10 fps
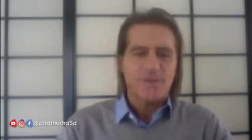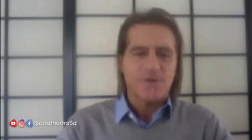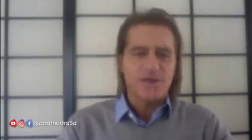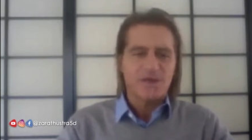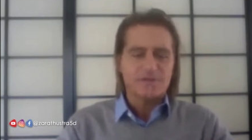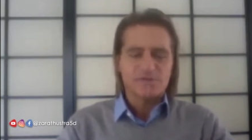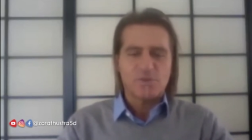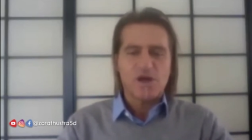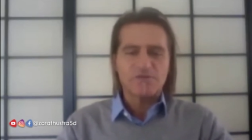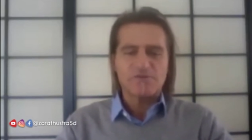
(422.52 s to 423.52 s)
or a
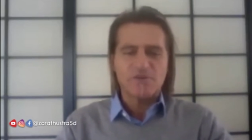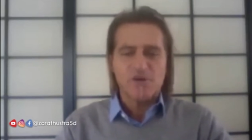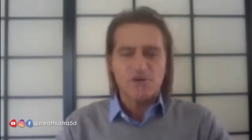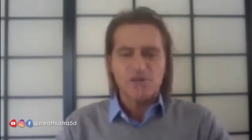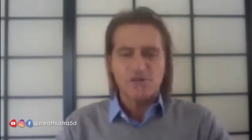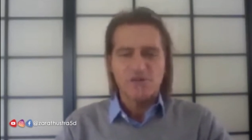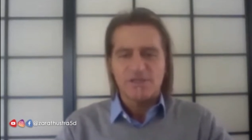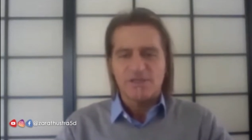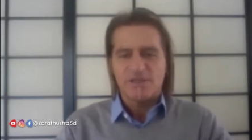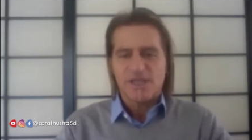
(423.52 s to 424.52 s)
smartphone
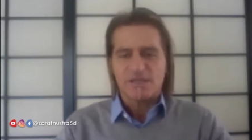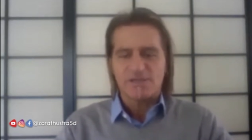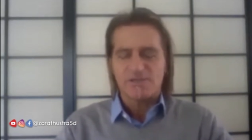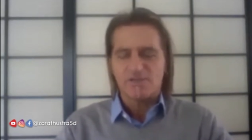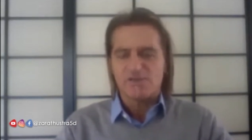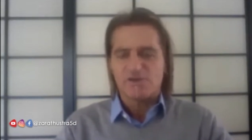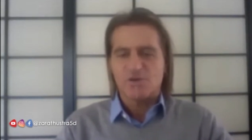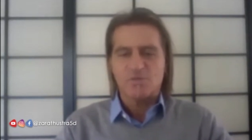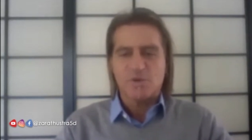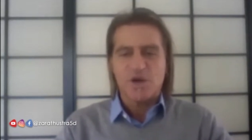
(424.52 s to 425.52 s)
can do
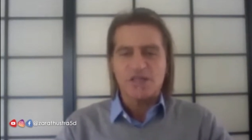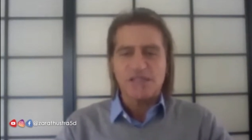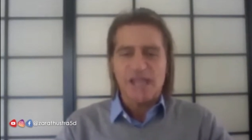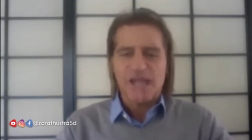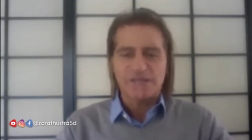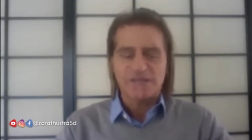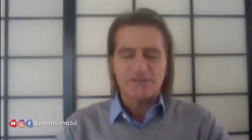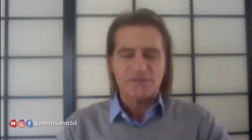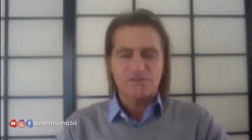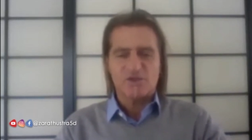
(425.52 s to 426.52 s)
their own
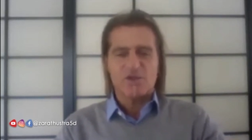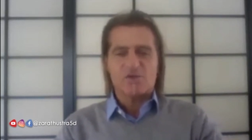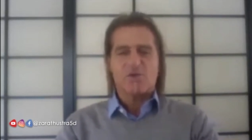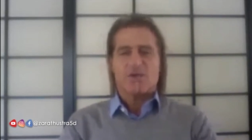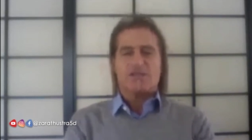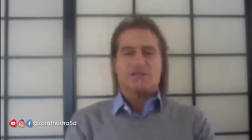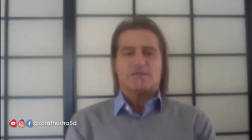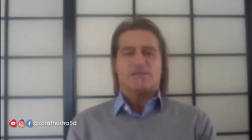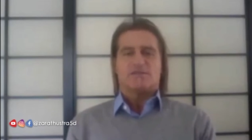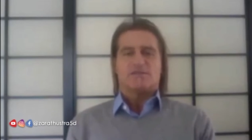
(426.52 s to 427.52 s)
broadcast. So, eh,
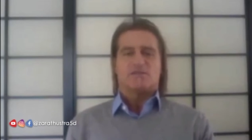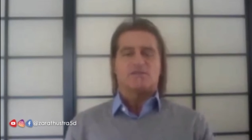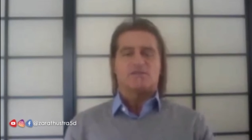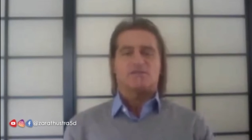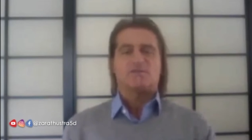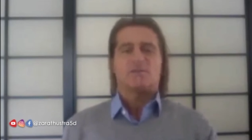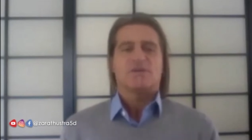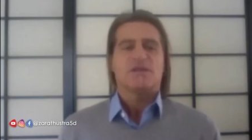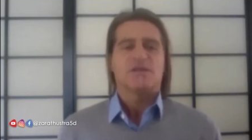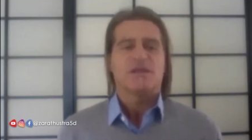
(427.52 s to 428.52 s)
so it's
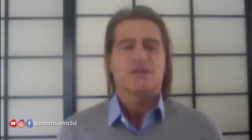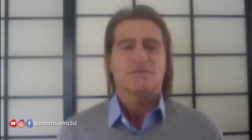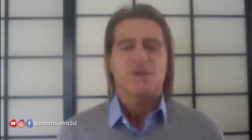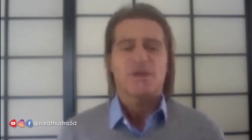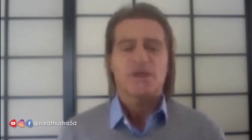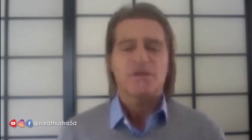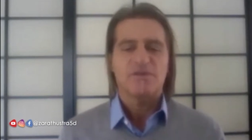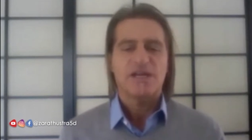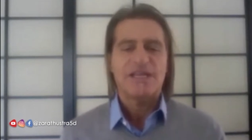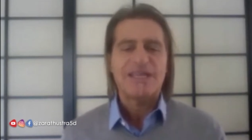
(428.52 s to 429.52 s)

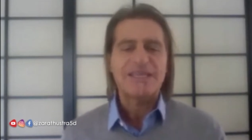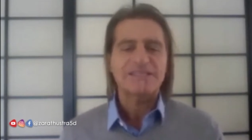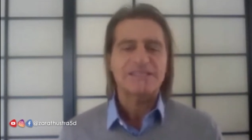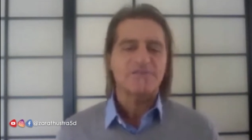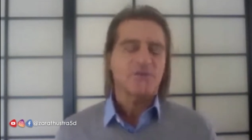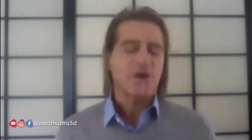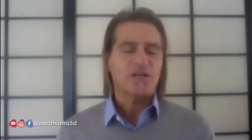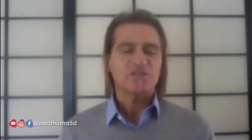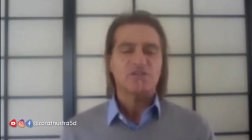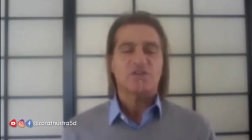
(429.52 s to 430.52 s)
become very easy
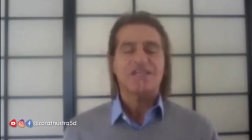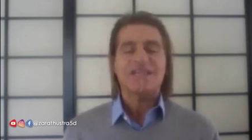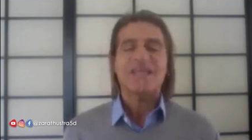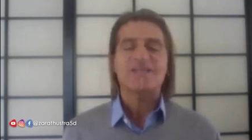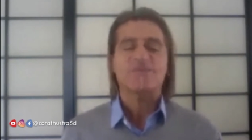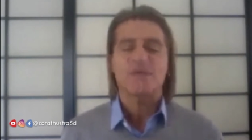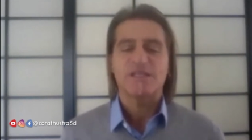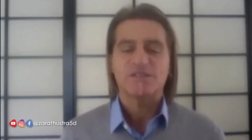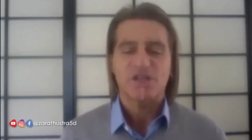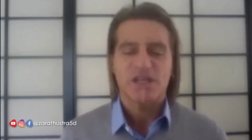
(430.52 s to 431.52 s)
for us to connect
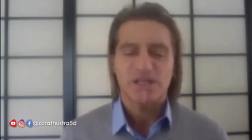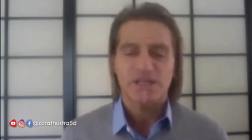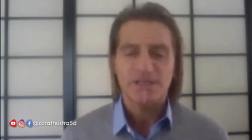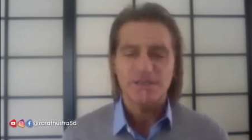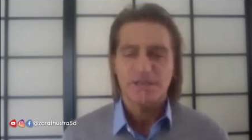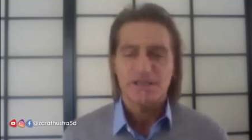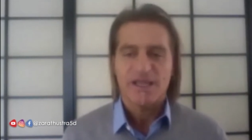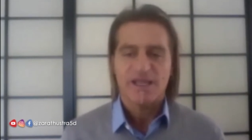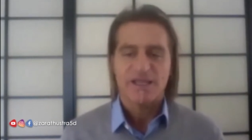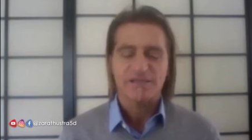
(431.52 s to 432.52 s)
with each other
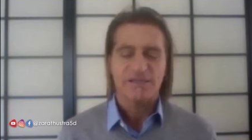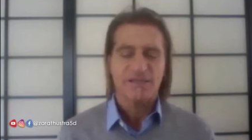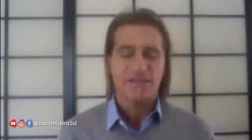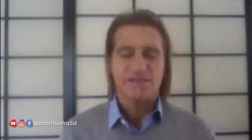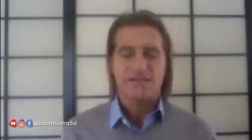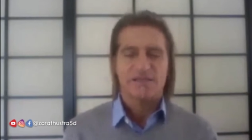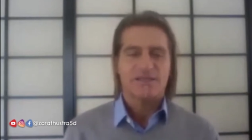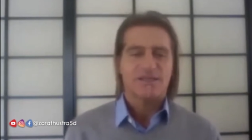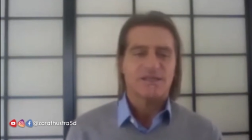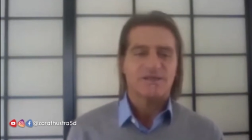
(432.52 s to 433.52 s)
and
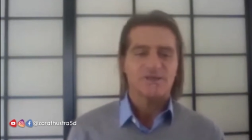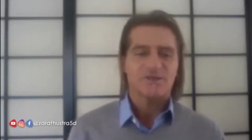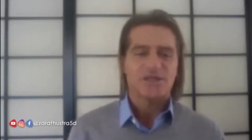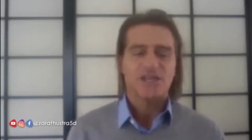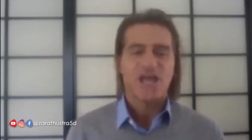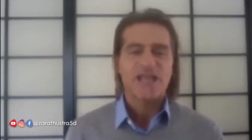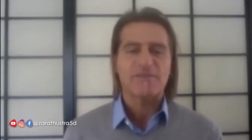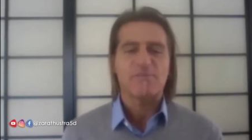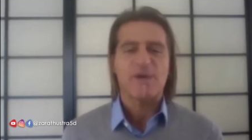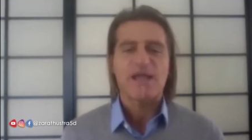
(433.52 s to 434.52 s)
with the
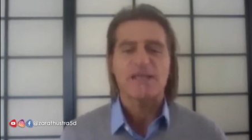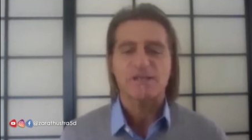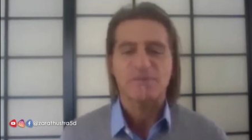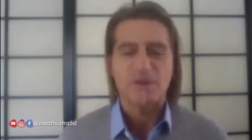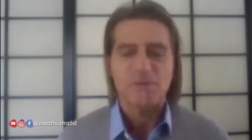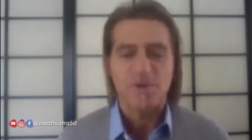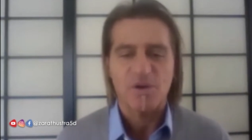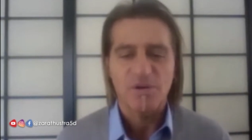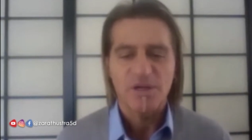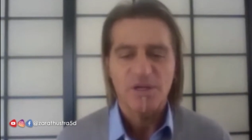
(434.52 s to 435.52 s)
like-minded
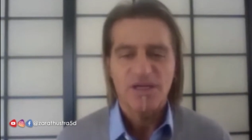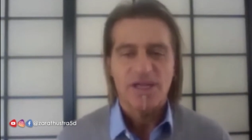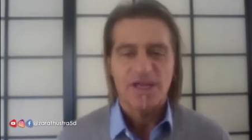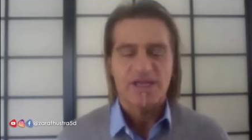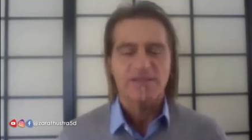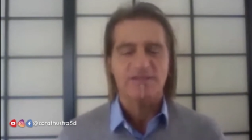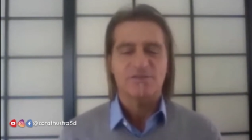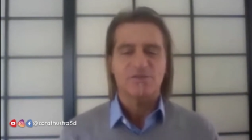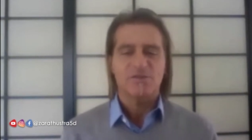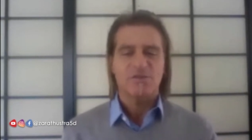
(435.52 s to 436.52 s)
people
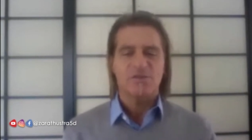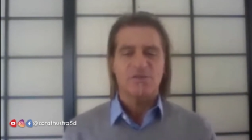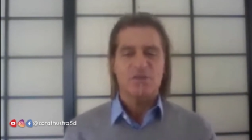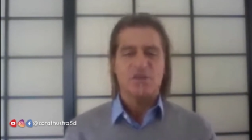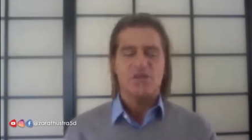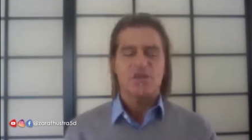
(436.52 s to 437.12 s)
and to